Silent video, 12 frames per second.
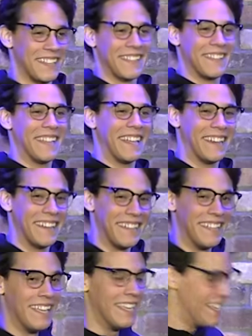I'll see you later.
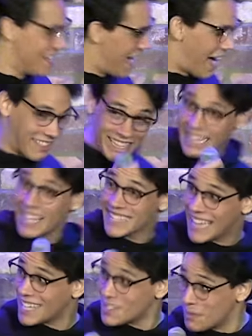I thought that was
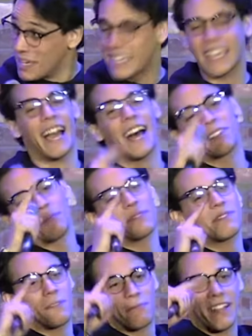next week. Yeah, the,
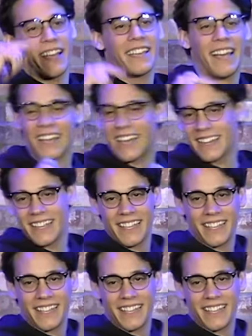the flight. I got